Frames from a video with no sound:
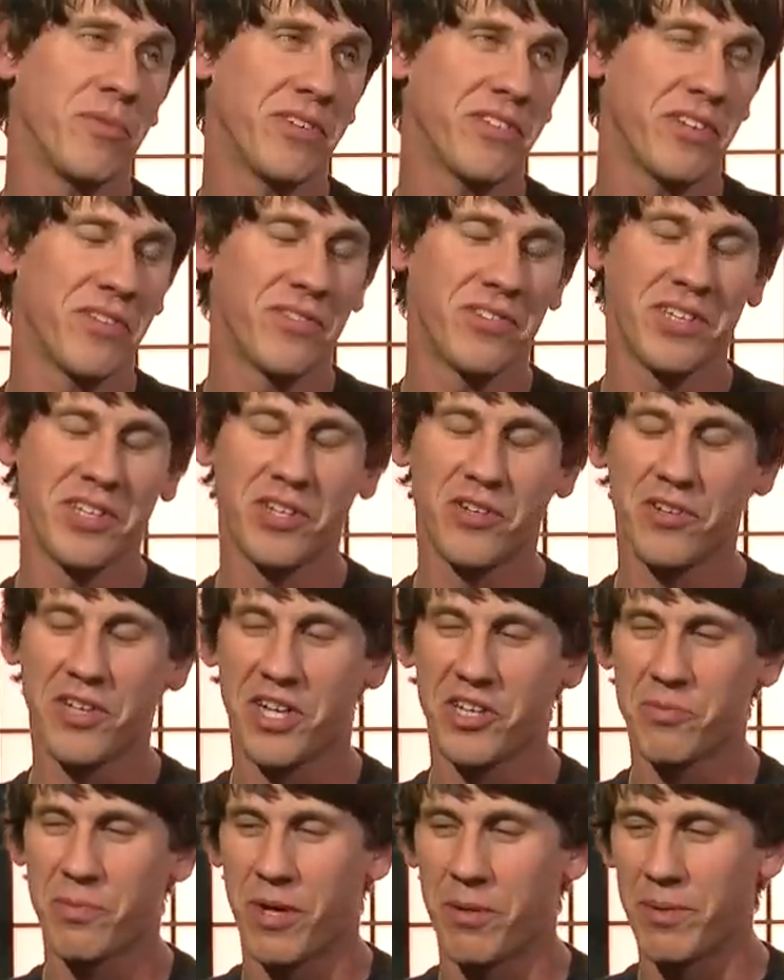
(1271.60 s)
myself CEO of
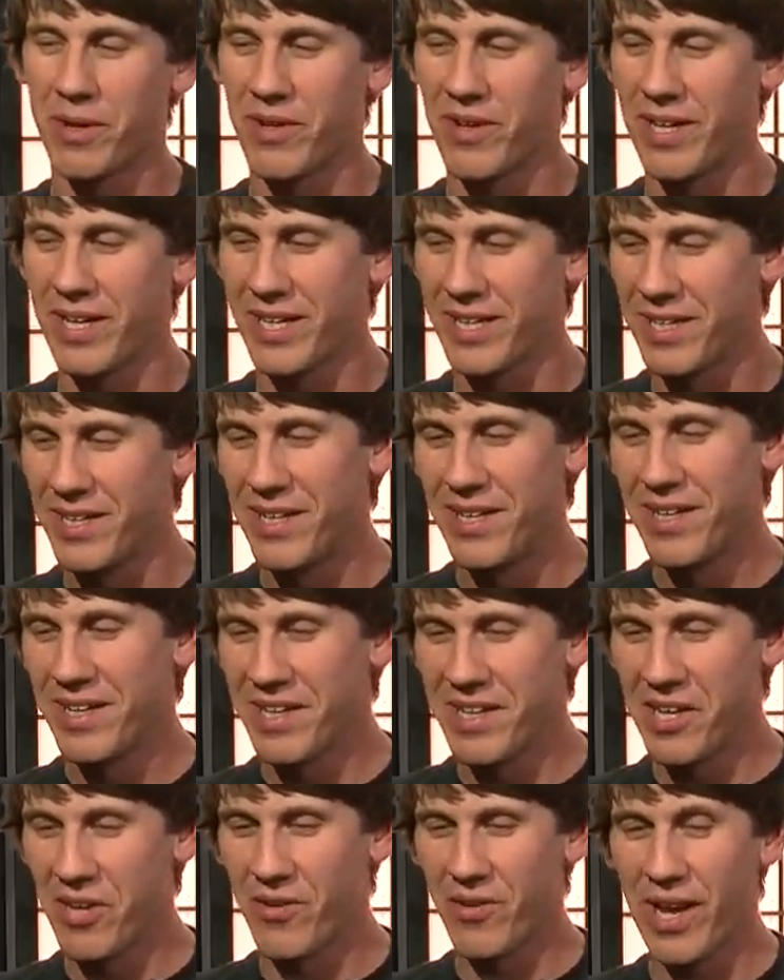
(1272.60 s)
Dodgeball, but like
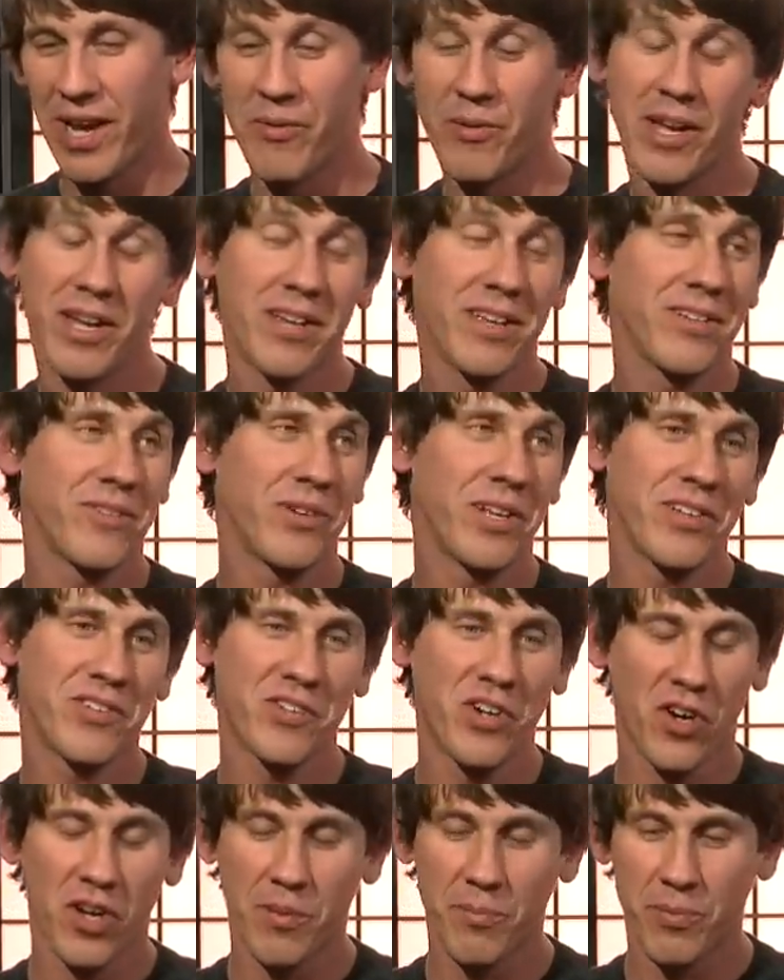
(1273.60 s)
you know, hey, we had a we had a
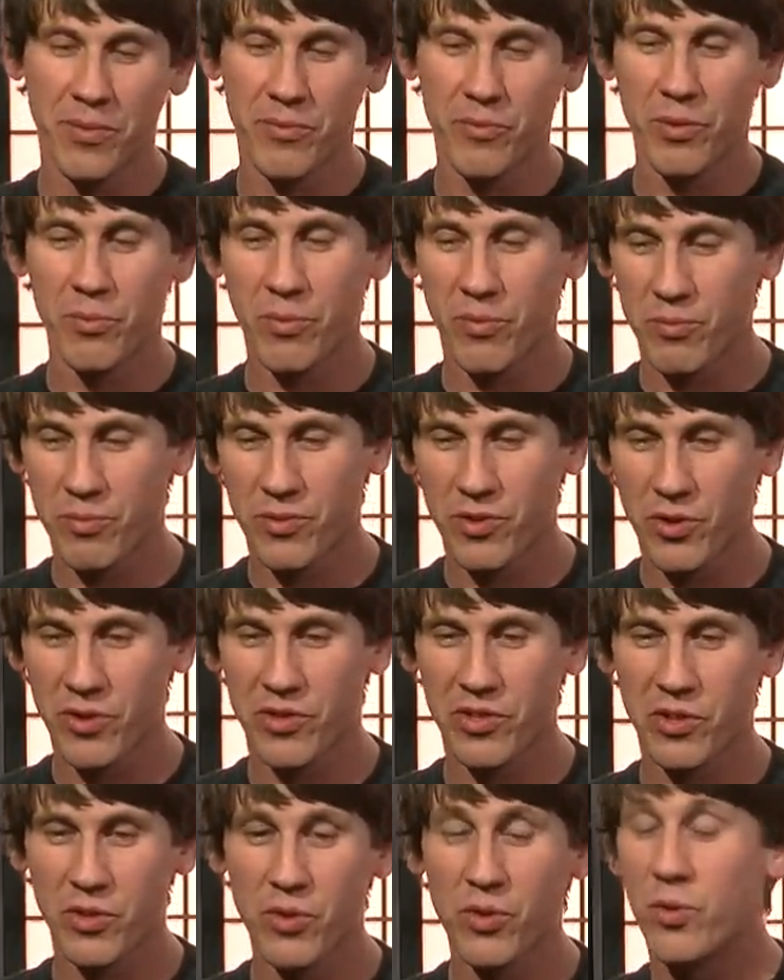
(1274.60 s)
startup and we sold
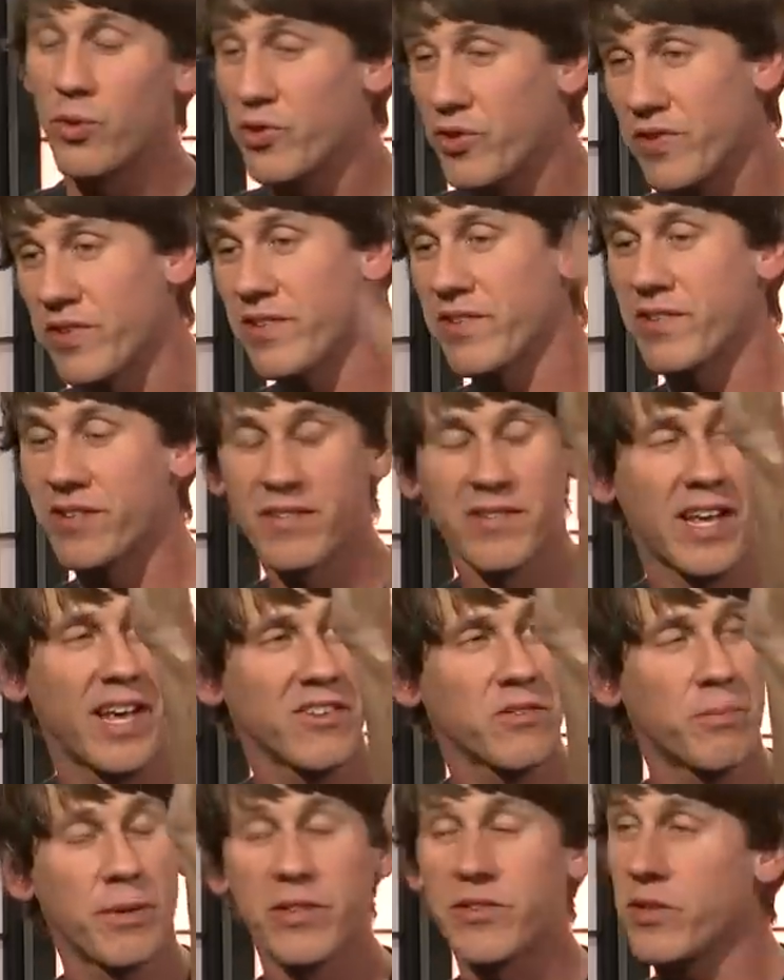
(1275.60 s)
it to Google, which is a
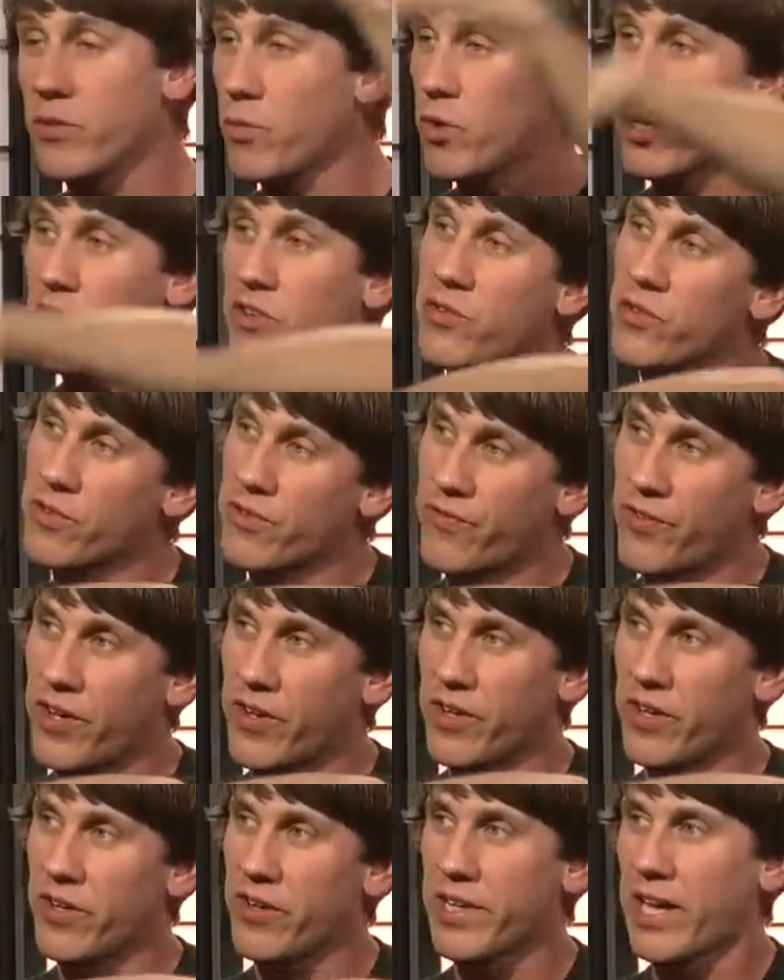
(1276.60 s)
success, but it didn't work, so it's a
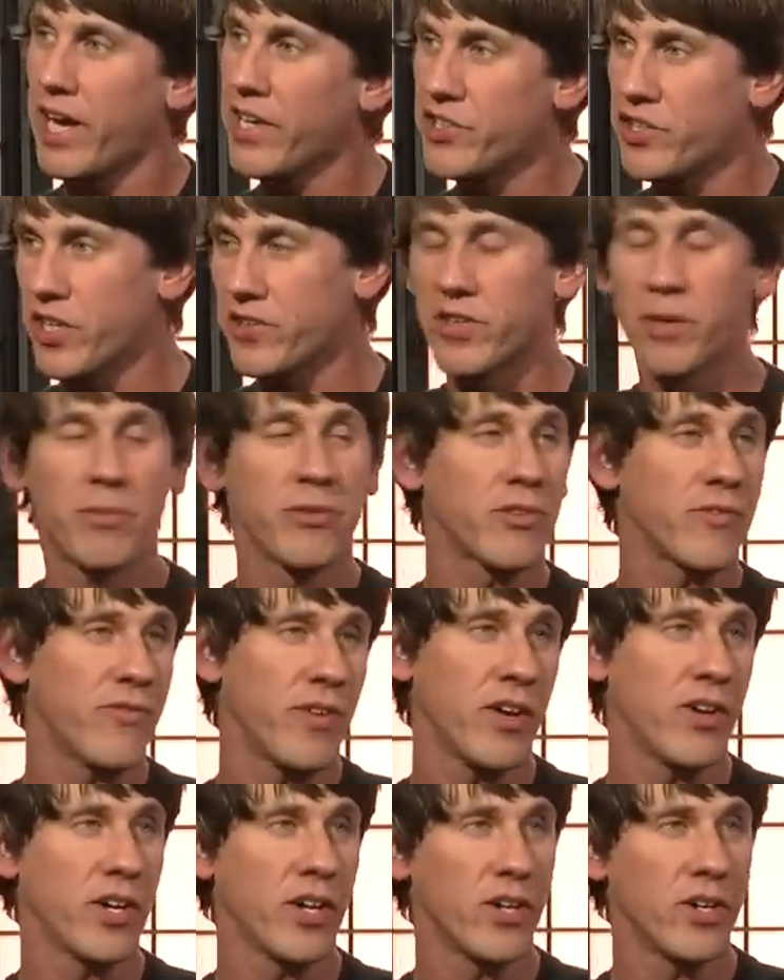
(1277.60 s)
failure. Like I chalked up as a
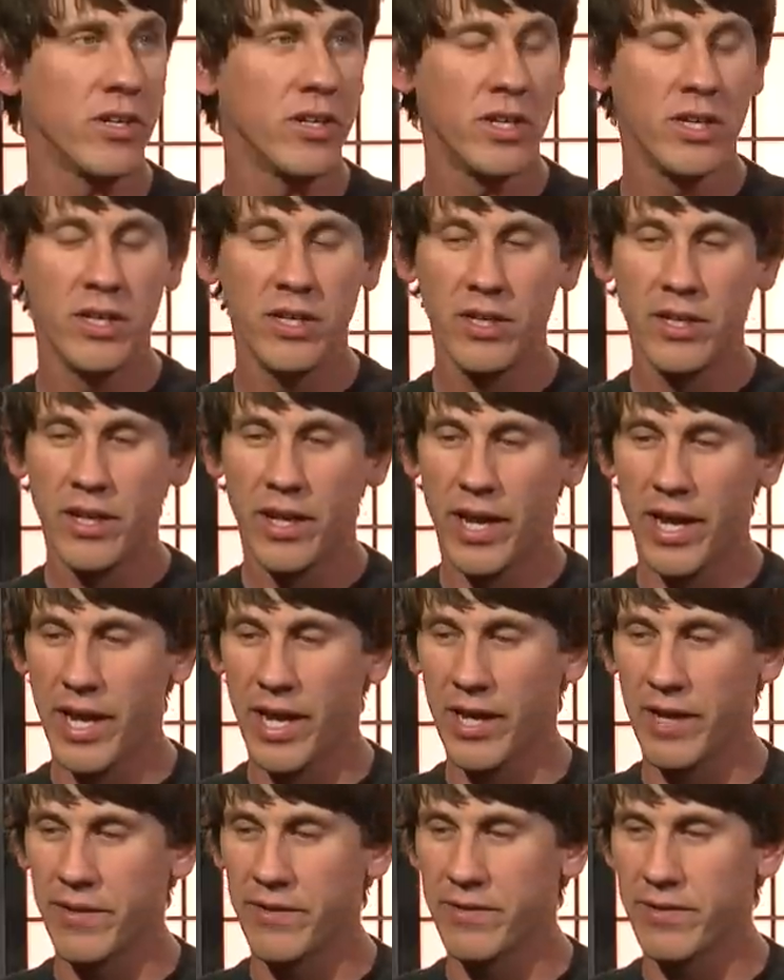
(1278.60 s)
failure, mm-hmm.
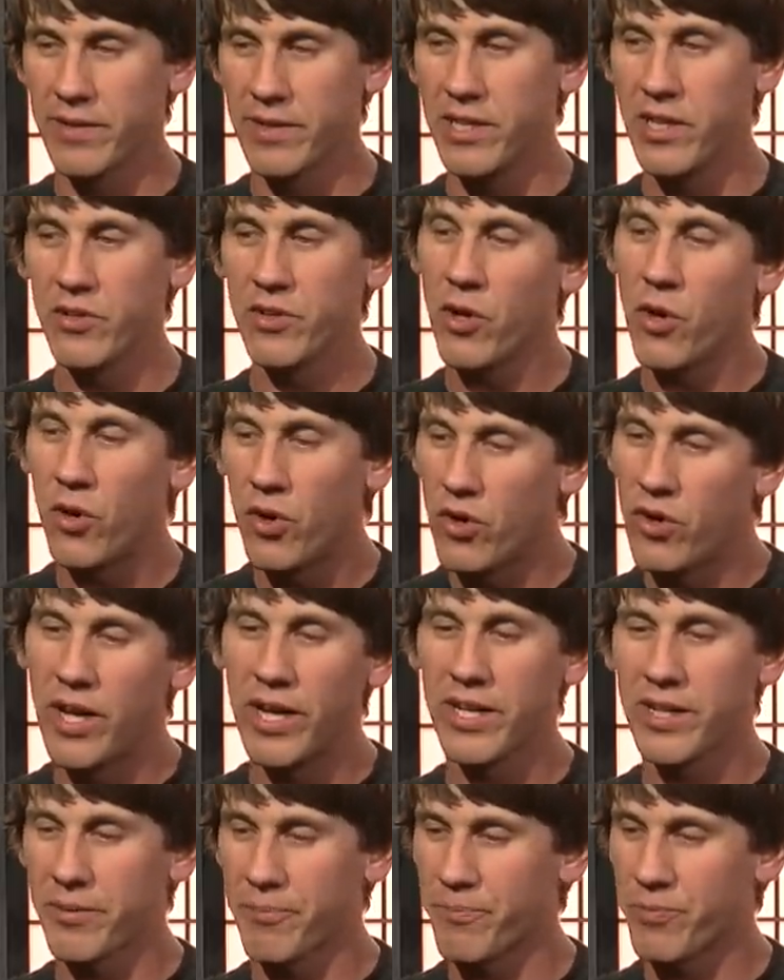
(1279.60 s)
and you know, the whole
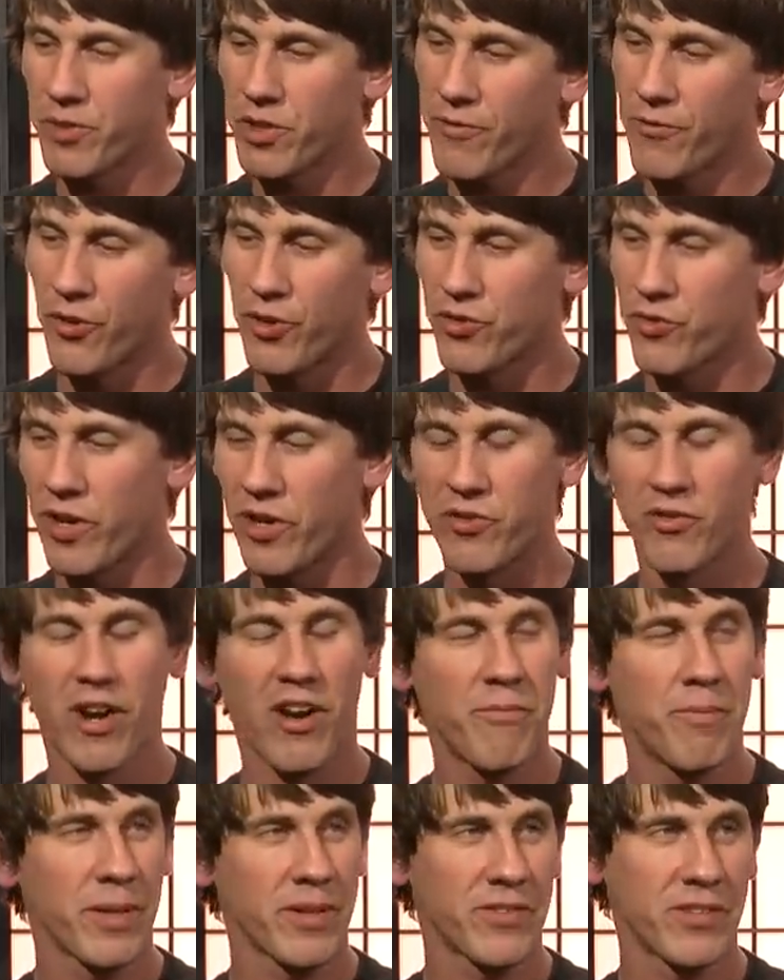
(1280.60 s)
like first round
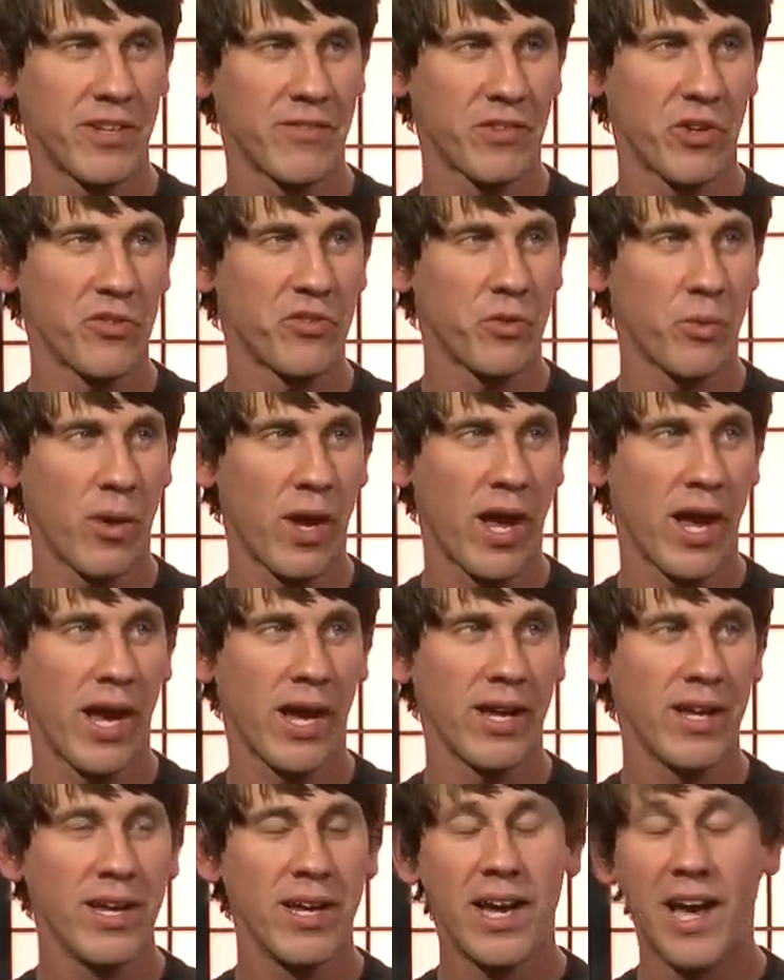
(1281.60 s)
draft pick stuff goes
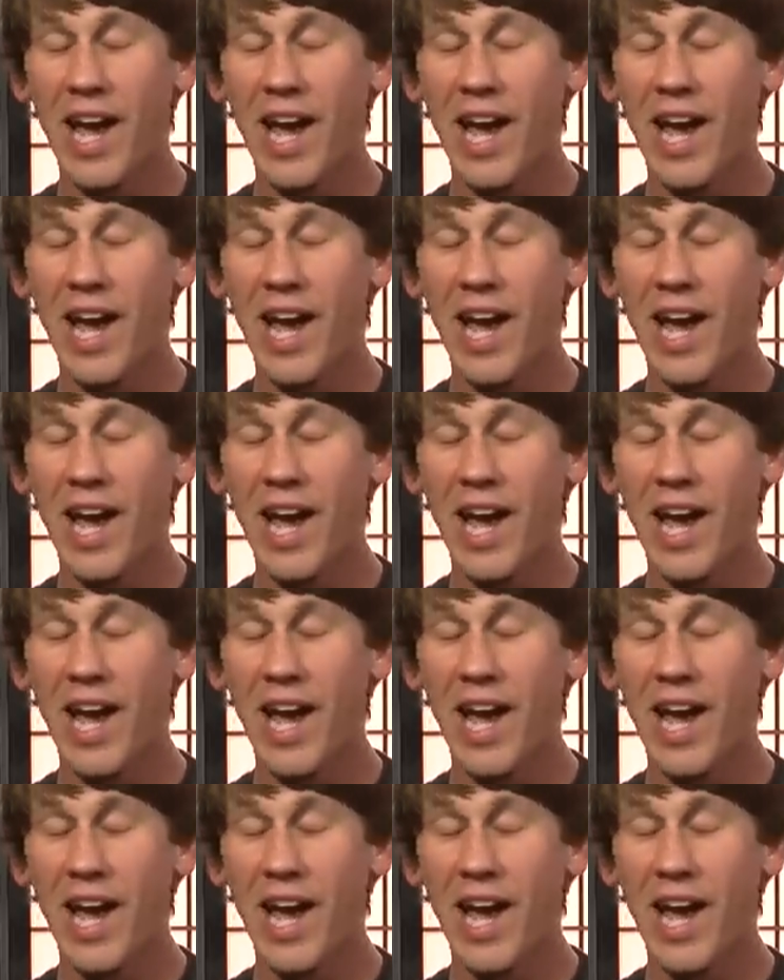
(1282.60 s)
away.